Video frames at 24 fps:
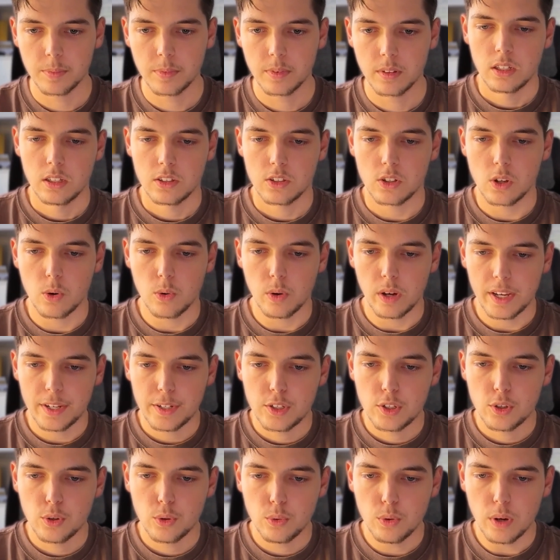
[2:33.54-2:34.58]
So a
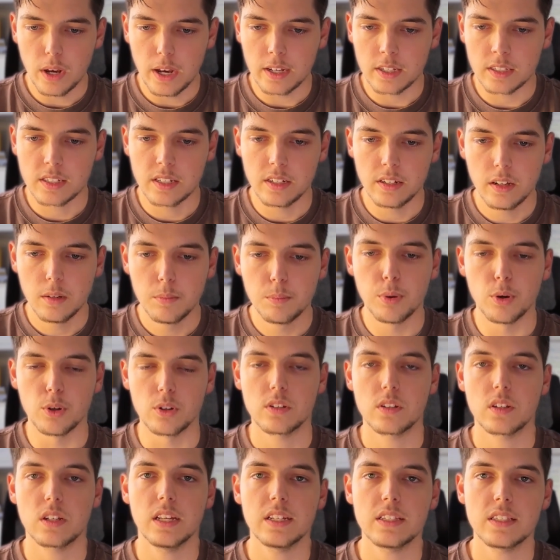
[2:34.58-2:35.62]
2x in
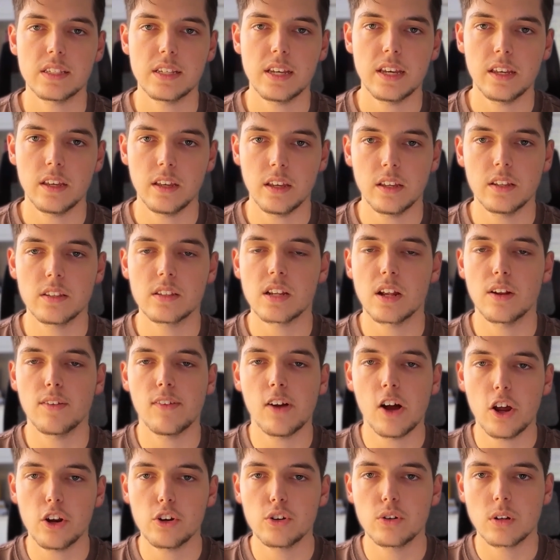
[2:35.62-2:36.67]
inputs, let's say instead of
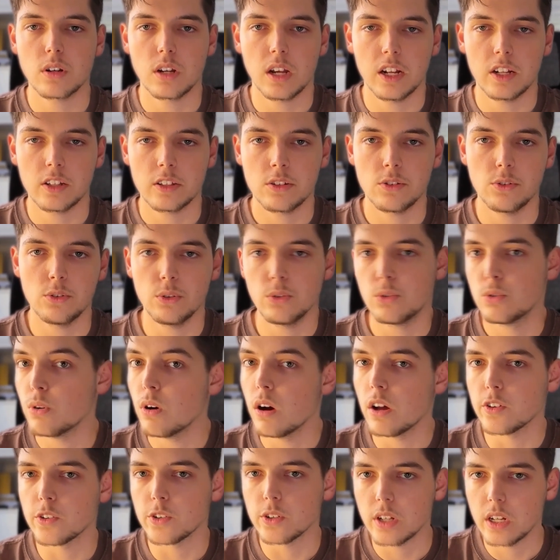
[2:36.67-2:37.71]
100 dials, you do
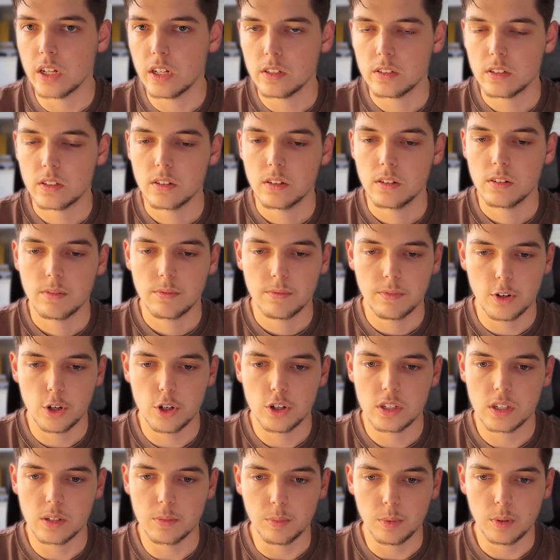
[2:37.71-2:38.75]
200 dials. Very
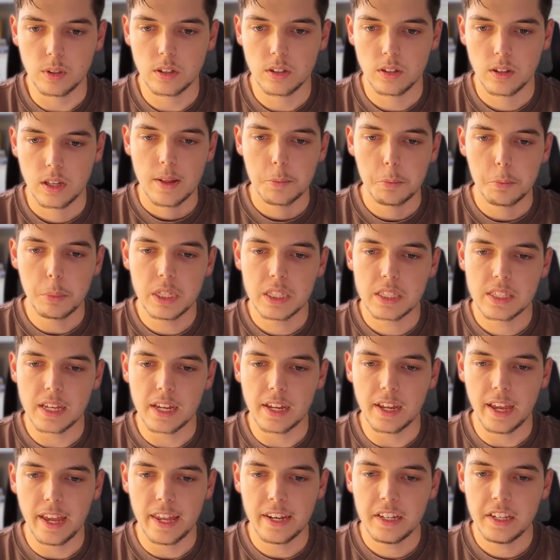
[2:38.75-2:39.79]
simply. Means that
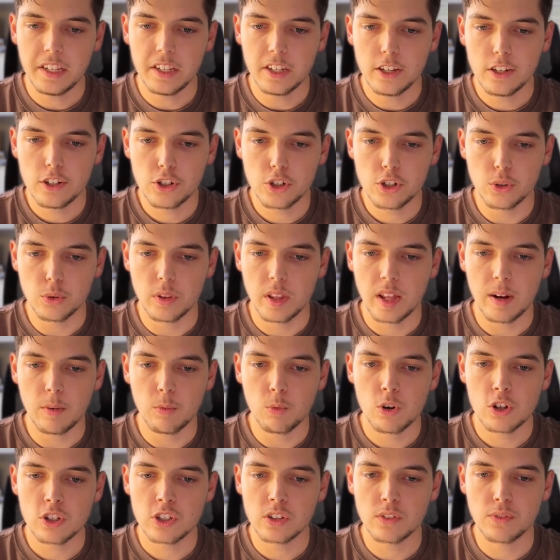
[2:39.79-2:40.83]
any issue that
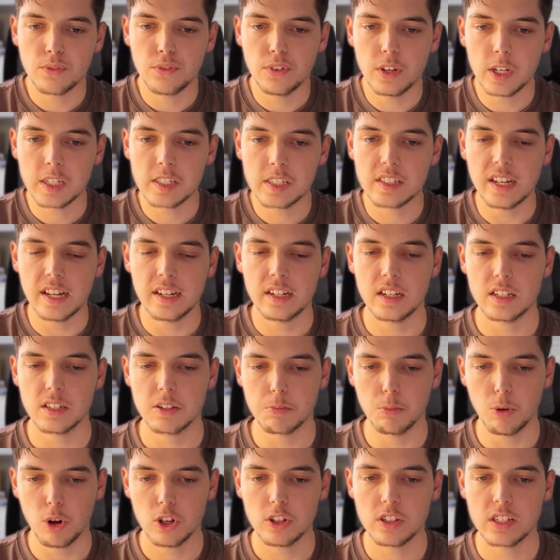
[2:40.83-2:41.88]
wasn't fixed at a
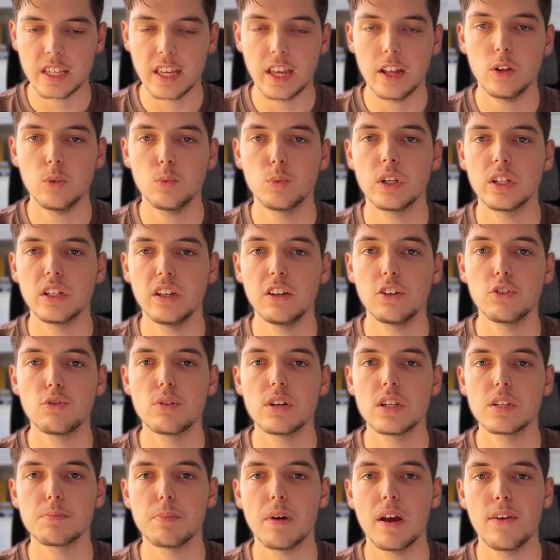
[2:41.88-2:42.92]
small scale will
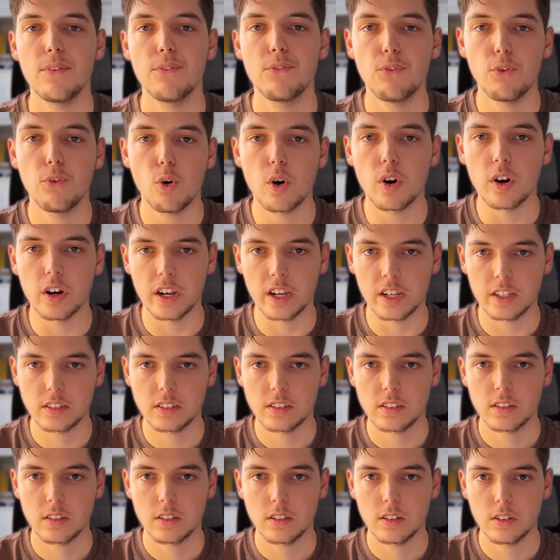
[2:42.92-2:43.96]
increase by
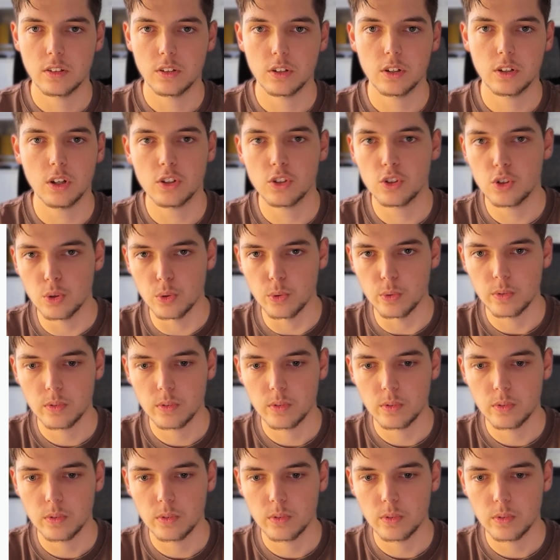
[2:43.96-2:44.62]
4x, not 2.